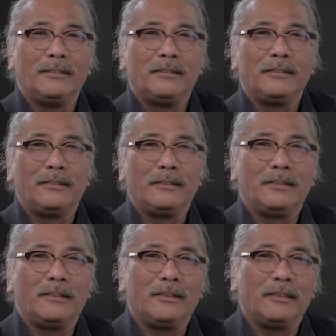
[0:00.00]

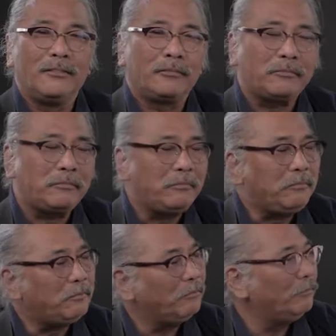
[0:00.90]

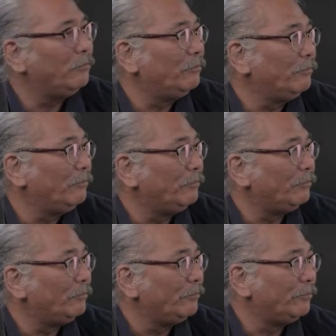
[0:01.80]

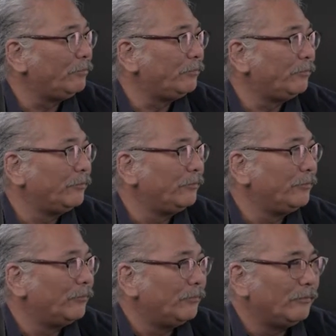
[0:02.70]

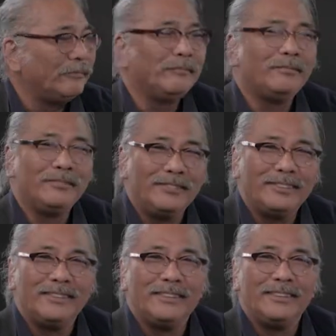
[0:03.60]

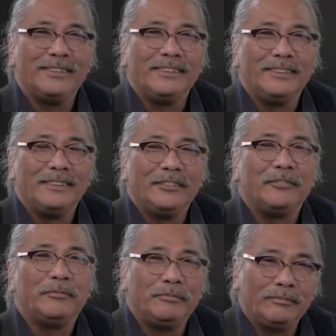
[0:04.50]
(not speaking)